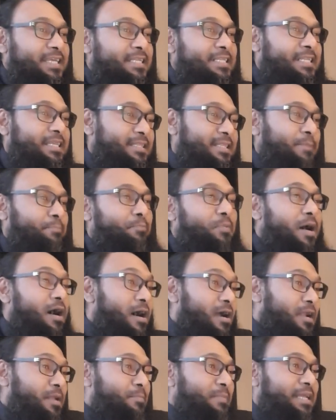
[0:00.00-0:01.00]
the
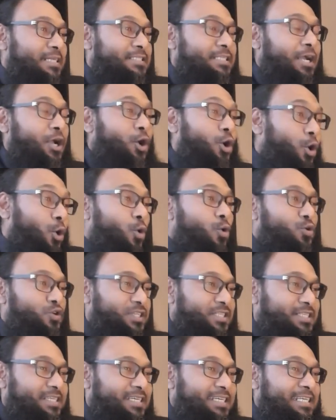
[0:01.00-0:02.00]
parliament, the
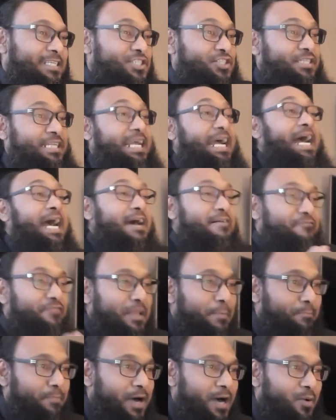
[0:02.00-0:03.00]
court. So they have
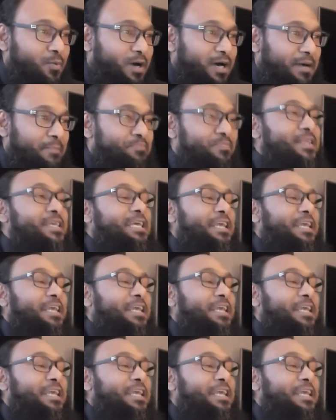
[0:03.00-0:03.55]
the power.